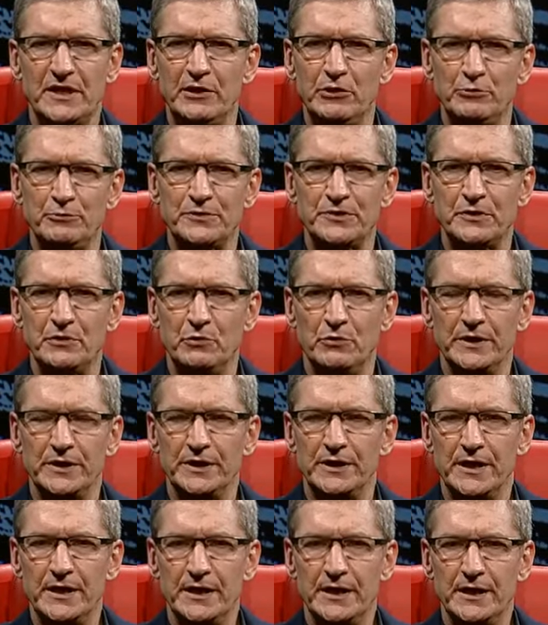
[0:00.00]
I hope so
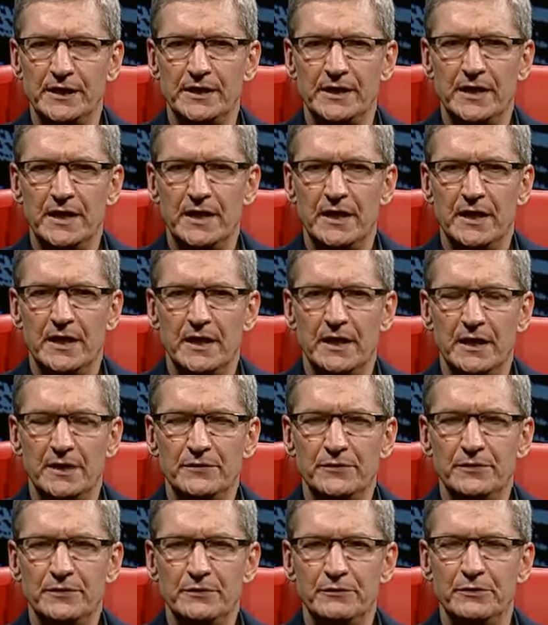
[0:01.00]
one day. Uh,
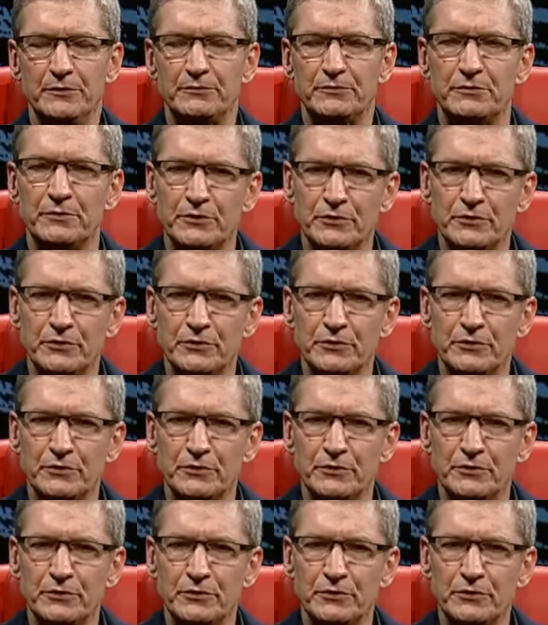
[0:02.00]
the, the,